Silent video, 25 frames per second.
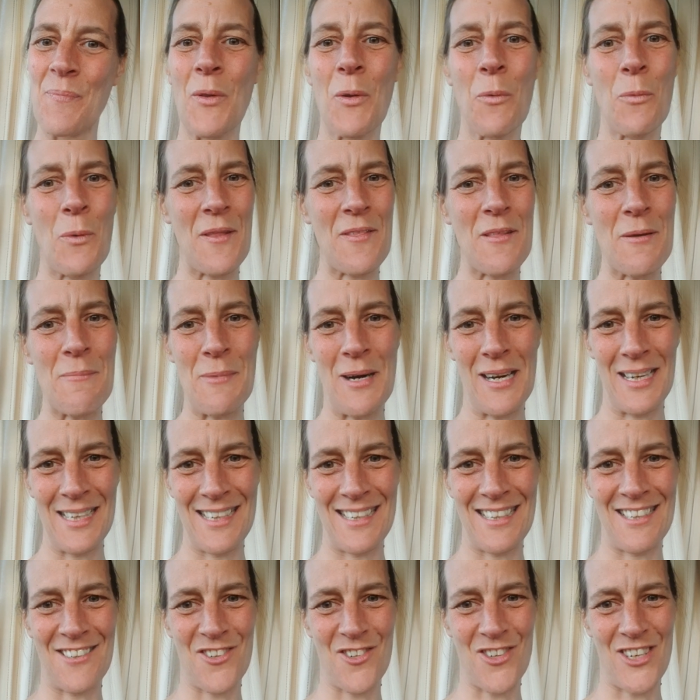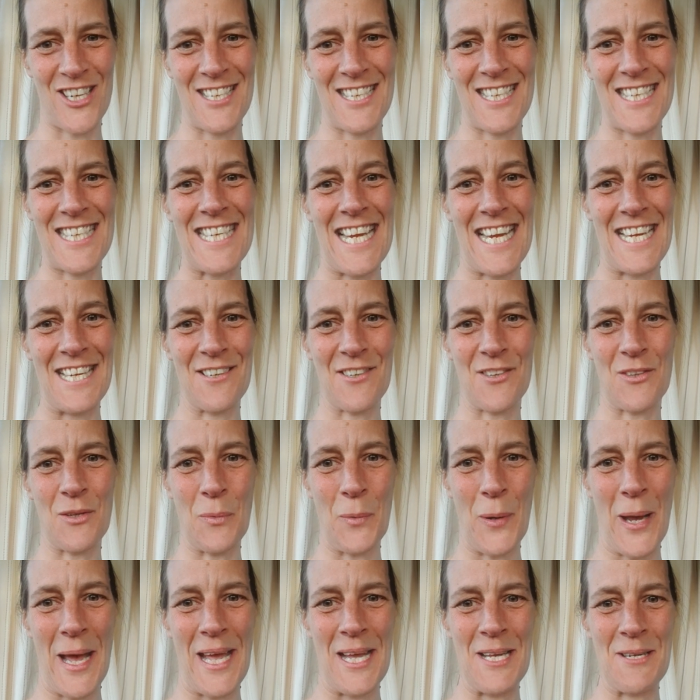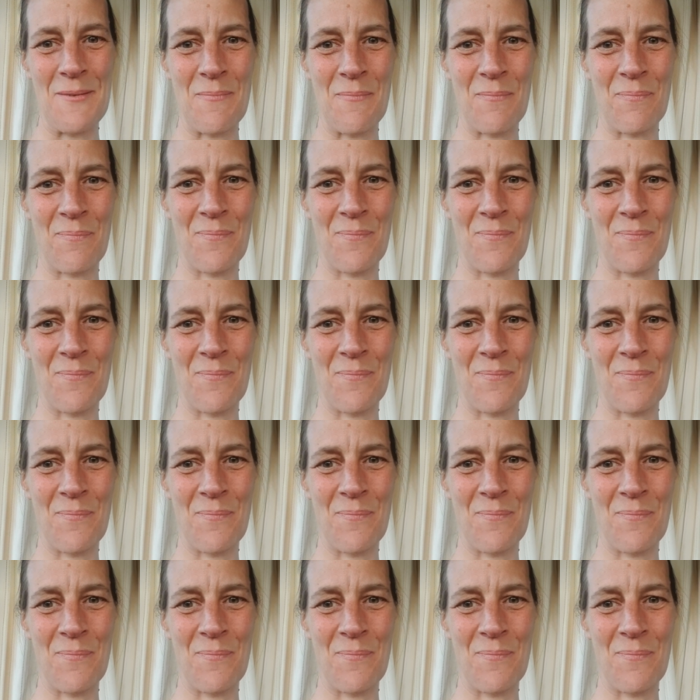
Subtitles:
when the mind is trying to take us away.